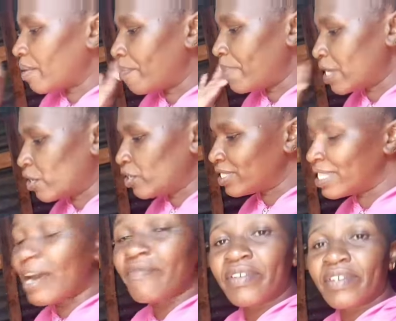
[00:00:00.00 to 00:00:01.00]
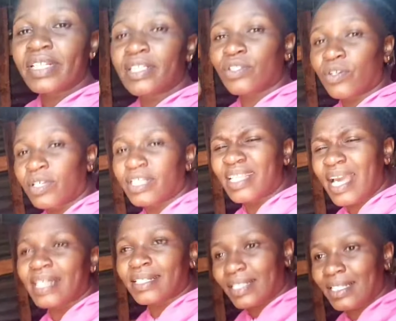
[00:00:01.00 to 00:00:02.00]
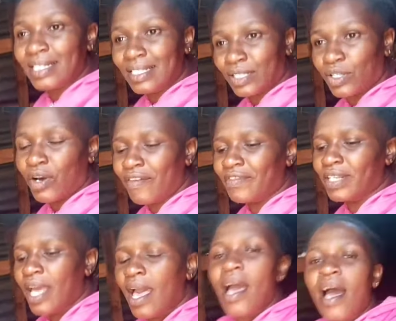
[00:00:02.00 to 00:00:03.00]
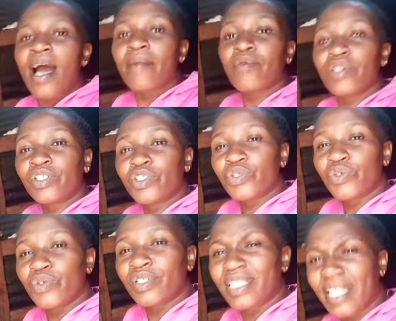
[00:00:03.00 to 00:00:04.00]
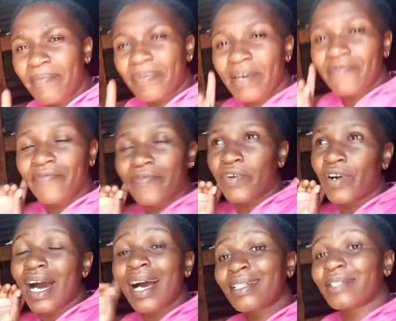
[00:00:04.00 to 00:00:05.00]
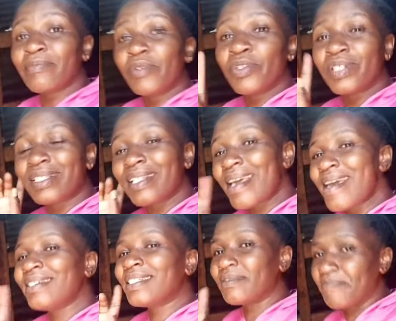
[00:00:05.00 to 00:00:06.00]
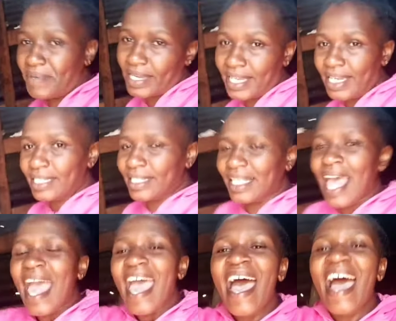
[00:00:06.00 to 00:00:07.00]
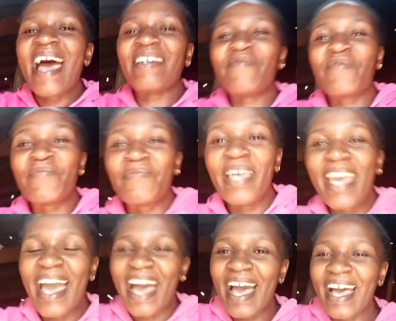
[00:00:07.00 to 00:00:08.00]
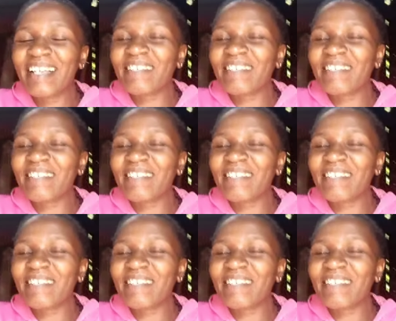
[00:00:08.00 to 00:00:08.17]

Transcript: because they are still soft, I'm going to steam them for at most 8 minutes, and from there